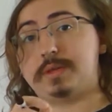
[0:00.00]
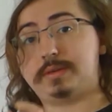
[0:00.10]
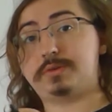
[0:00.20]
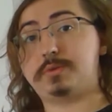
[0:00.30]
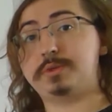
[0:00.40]

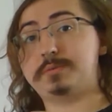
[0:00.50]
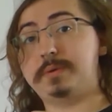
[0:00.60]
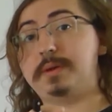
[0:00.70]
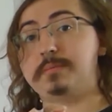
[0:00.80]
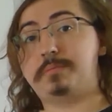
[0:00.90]
that's going to
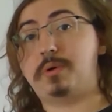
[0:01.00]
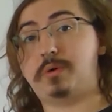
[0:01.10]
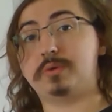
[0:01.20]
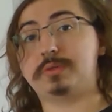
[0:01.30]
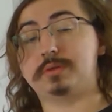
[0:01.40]
be
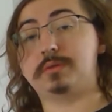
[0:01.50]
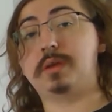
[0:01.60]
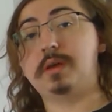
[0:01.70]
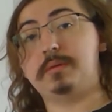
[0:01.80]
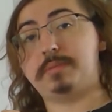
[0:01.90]
important.
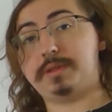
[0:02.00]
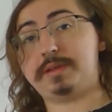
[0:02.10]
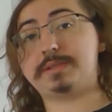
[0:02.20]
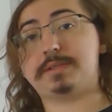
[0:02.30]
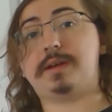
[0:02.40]
But
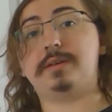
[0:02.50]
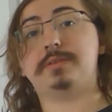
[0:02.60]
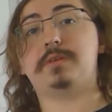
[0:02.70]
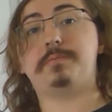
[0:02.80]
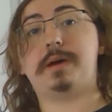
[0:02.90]
let's
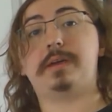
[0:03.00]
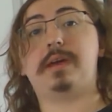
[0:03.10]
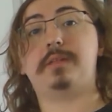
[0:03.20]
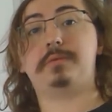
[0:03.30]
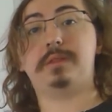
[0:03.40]
start off by
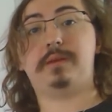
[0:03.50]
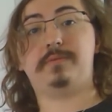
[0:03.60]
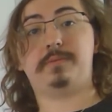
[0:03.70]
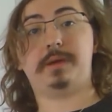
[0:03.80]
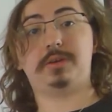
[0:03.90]
gathering the
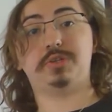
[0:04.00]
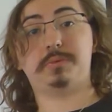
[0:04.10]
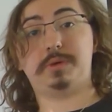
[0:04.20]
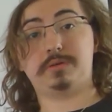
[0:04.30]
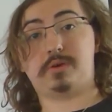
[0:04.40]
information
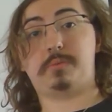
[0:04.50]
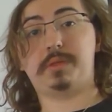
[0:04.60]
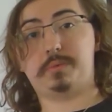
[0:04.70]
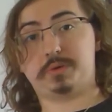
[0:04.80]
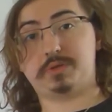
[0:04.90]
that we
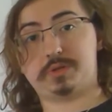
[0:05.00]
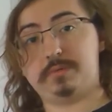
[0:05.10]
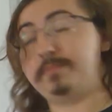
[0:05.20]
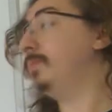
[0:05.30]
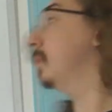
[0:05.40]
normally would do.